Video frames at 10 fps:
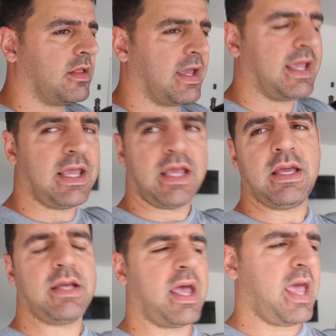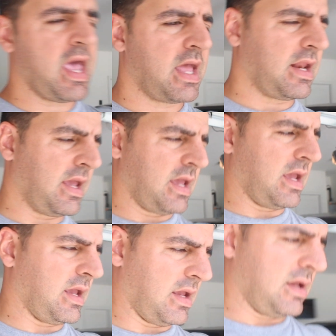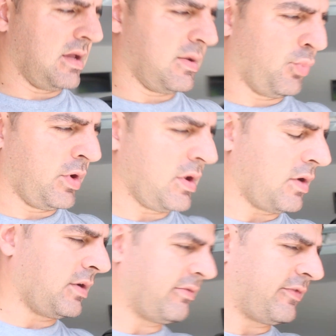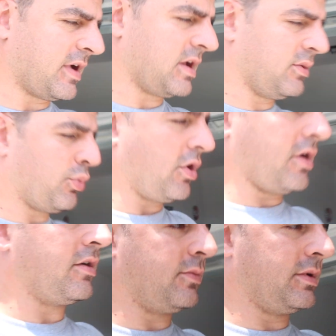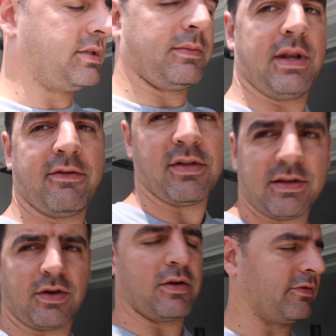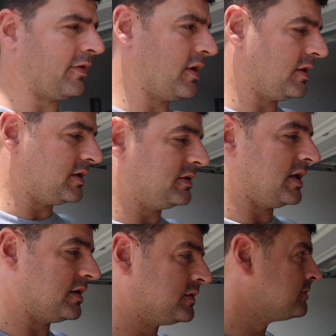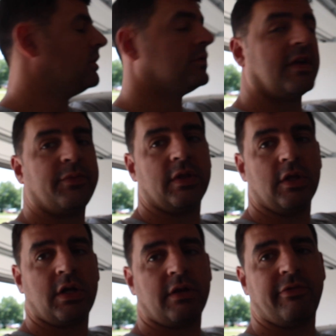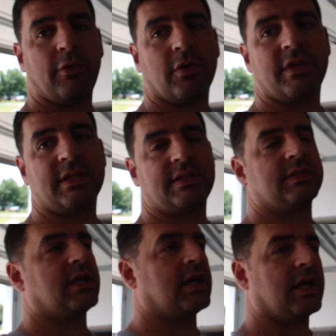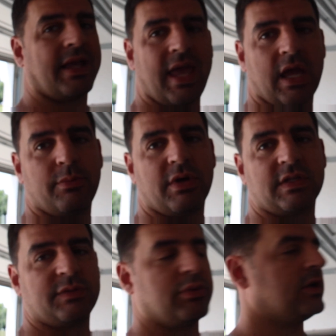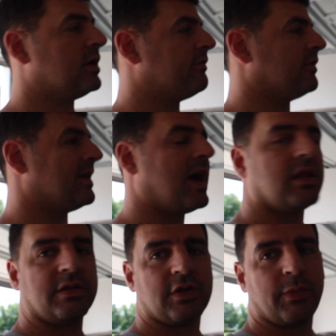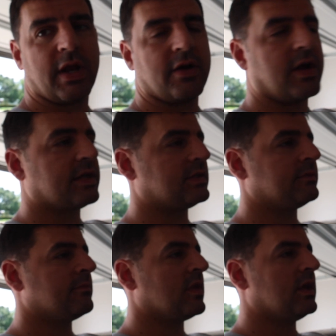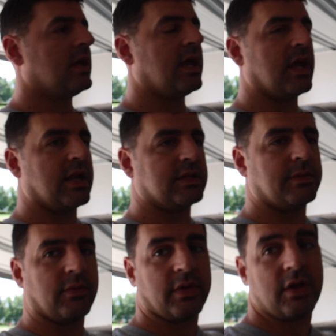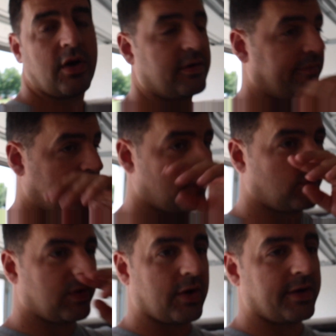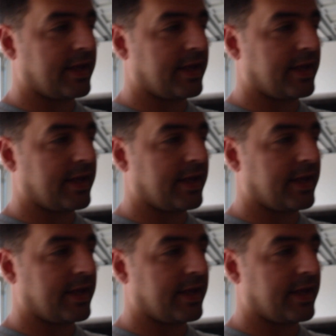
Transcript: He had a pretty hard to find part, which I mean everything's hard to find these days. So I've been looking for this CAN bus splitter for the Holley Terminator X, and it's been really hard to find, really hard to